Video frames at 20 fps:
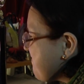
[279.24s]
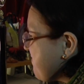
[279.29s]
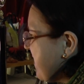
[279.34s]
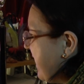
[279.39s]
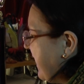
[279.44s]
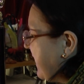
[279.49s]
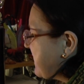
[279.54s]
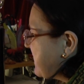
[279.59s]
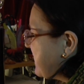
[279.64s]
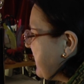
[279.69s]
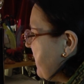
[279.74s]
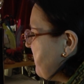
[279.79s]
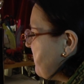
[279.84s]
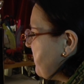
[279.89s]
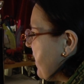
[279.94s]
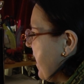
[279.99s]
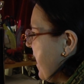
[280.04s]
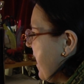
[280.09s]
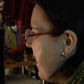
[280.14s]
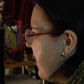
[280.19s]
Except
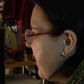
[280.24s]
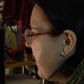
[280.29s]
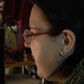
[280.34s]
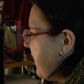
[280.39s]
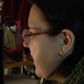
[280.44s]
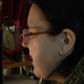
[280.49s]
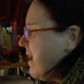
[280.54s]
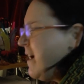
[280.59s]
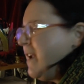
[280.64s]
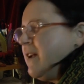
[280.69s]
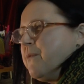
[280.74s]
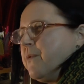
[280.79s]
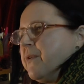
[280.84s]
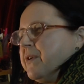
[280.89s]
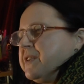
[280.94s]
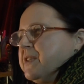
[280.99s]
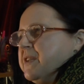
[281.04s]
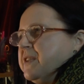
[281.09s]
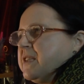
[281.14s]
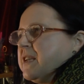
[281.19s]
that he kind of
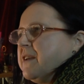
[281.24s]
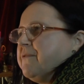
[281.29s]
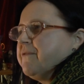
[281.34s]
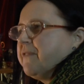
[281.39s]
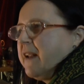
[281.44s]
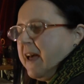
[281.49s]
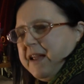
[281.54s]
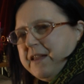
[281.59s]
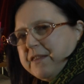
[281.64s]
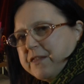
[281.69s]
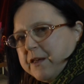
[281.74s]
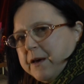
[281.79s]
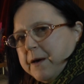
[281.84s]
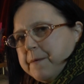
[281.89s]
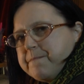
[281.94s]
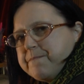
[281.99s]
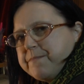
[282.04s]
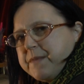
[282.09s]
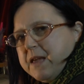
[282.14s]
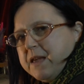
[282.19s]
wants you to conflate
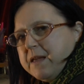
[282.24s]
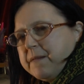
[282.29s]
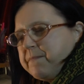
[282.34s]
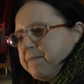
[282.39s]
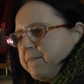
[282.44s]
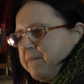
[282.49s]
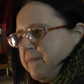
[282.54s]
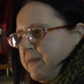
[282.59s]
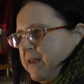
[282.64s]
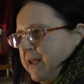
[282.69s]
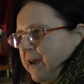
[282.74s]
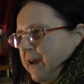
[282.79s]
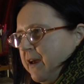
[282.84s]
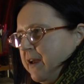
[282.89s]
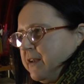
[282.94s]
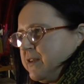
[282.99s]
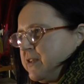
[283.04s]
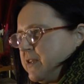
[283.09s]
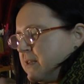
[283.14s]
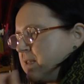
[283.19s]
them.
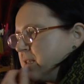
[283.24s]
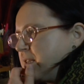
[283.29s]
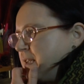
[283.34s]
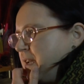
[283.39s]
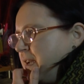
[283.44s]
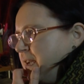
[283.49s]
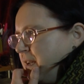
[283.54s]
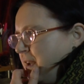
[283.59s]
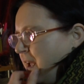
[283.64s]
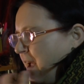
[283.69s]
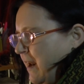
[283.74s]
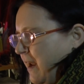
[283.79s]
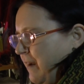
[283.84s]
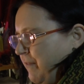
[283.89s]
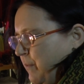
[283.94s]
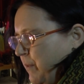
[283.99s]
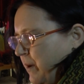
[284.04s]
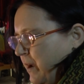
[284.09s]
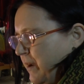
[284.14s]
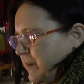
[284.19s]
Justin and
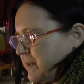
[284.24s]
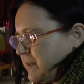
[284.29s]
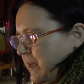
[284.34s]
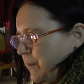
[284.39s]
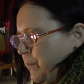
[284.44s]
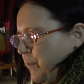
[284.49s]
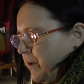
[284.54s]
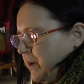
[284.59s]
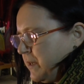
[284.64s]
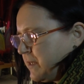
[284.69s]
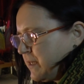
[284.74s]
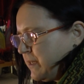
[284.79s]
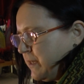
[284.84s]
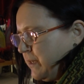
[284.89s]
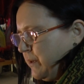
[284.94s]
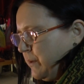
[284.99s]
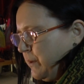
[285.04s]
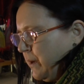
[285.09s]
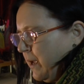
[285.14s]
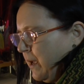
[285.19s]
everyone else, they want
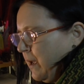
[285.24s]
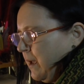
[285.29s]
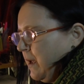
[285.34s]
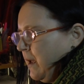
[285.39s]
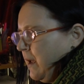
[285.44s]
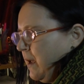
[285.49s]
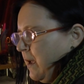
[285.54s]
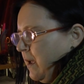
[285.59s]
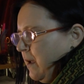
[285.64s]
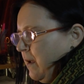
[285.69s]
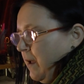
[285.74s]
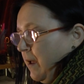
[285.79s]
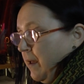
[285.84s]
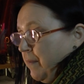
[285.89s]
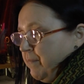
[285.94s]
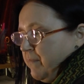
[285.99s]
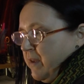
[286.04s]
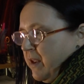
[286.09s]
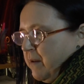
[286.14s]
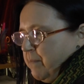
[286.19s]
to,
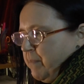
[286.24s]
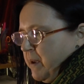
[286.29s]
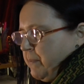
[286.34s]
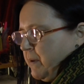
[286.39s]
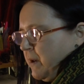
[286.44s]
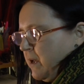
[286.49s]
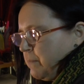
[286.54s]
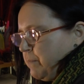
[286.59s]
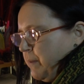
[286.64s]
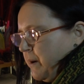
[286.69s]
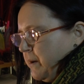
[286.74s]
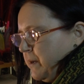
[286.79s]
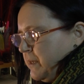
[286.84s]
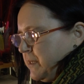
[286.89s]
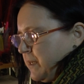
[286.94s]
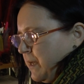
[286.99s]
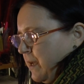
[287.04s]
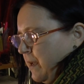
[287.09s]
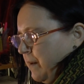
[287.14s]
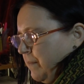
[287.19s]
people like
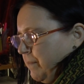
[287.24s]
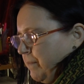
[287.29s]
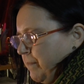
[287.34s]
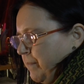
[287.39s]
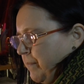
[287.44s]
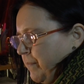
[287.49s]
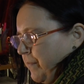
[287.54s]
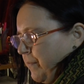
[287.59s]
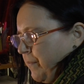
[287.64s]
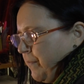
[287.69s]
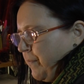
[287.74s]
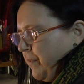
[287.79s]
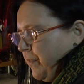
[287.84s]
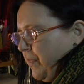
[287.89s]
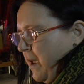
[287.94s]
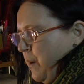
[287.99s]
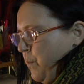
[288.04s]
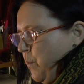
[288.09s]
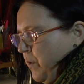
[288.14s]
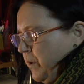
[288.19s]
Biden,
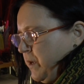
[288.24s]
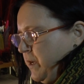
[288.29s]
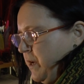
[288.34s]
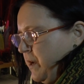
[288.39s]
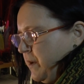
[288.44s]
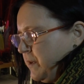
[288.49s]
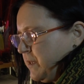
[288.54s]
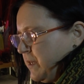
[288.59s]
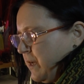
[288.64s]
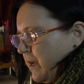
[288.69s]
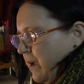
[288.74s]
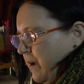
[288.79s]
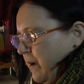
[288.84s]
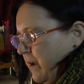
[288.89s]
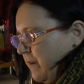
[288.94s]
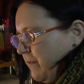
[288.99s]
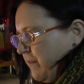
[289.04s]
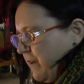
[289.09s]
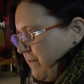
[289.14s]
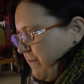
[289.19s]
they want you to
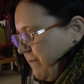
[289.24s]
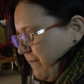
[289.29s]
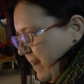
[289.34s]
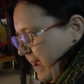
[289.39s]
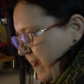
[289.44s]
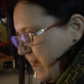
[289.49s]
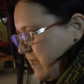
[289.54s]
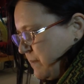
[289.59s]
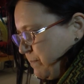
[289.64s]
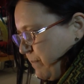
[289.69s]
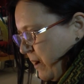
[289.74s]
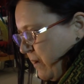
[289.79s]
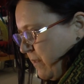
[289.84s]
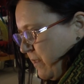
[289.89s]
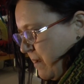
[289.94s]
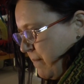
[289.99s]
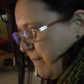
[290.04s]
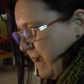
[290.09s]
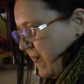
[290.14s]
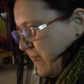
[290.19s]
kind of conflate both
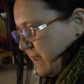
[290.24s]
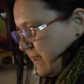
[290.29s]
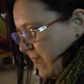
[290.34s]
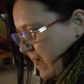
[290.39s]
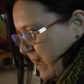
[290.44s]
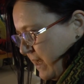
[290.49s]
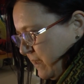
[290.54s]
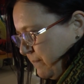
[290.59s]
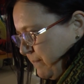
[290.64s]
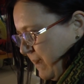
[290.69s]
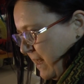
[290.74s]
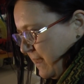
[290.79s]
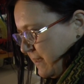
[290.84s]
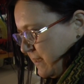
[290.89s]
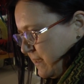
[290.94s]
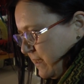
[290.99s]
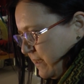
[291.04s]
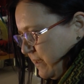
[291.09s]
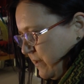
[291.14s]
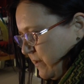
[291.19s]
Hamas and the
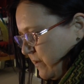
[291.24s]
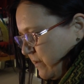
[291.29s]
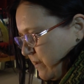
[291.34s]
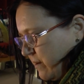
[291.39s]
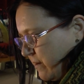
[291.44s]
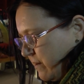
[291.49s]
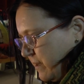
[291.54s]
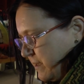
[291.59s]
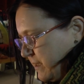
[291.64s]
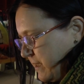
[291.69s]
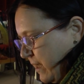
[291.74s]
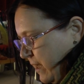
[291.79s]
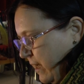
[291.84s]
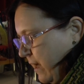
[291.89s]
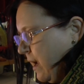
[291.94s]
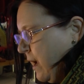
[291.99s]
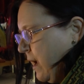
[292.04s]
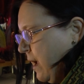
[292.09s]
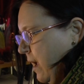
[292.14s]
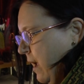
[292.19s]
Palestinian Authority
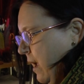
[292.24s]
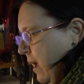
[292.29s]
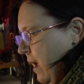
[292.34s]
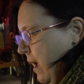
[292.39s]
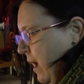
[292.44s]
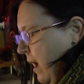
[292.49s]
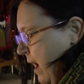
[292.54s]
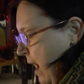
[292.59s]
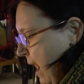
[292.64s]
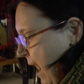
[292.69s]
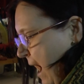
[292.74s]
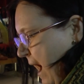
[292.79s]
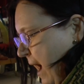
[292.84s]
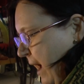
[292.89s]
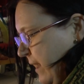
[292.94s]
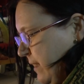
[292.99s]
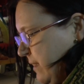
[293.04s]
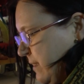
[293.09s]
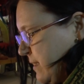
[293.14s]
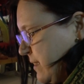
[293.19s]

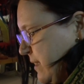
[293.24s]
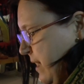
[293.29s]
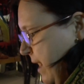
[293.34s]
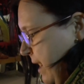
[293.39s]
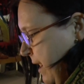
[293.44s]
and